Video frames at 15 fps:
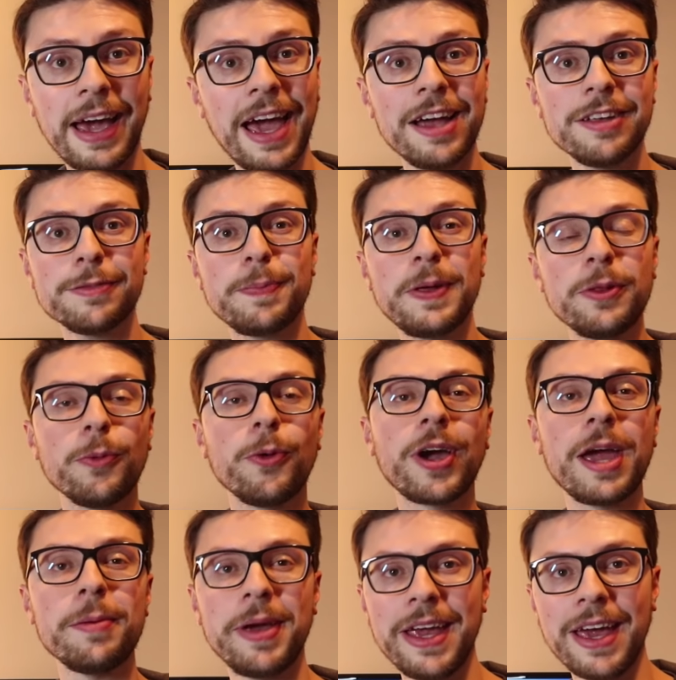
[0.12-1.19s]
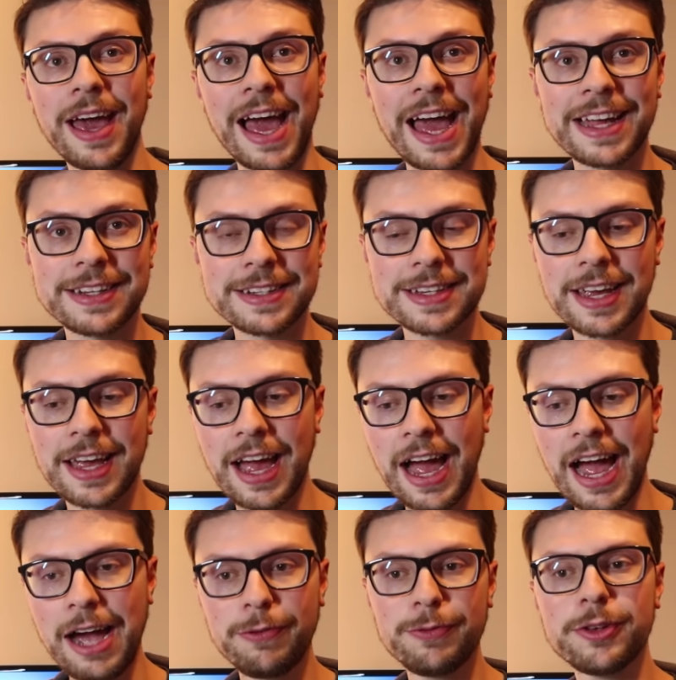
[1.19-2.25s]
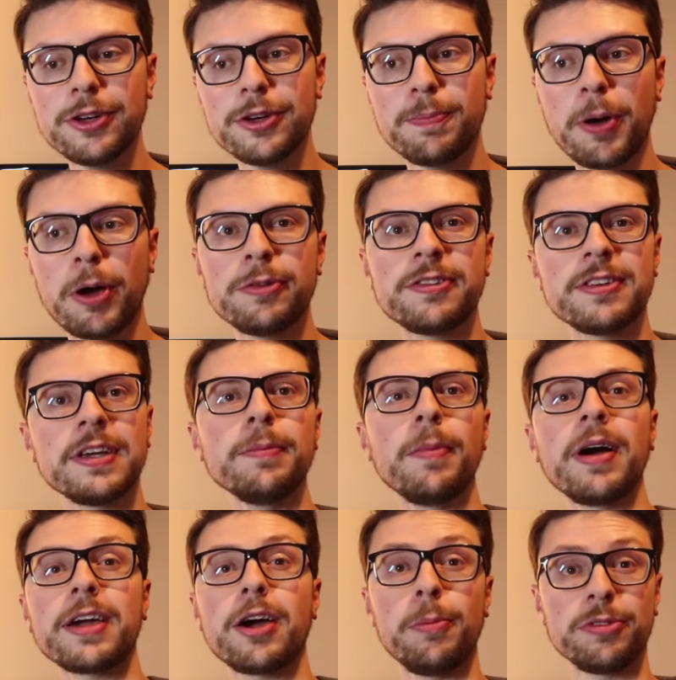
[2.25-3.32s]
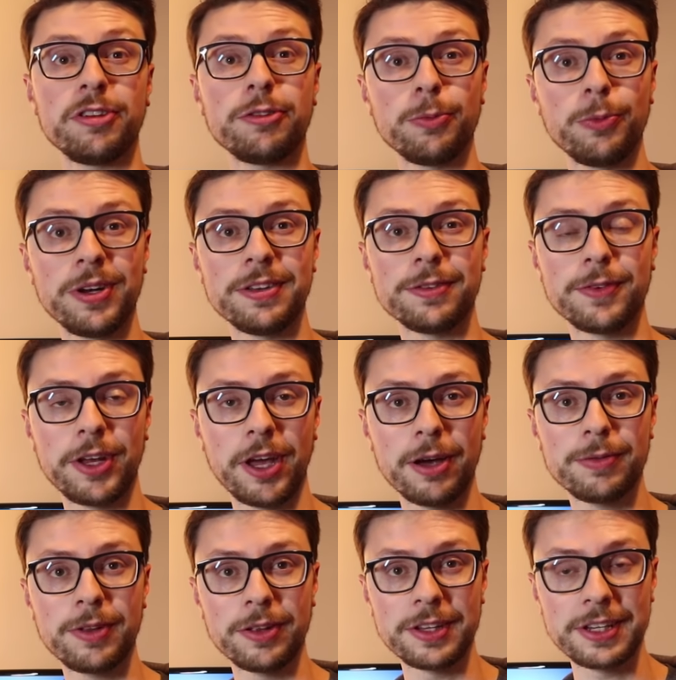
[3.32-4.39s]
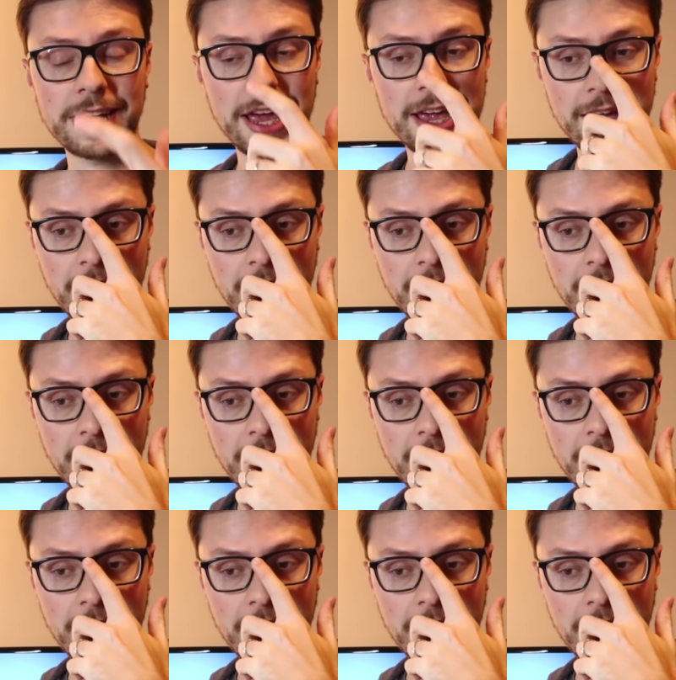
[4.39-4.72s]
guys, Pete the Wargamer here, and after posting my competition winners video the other day,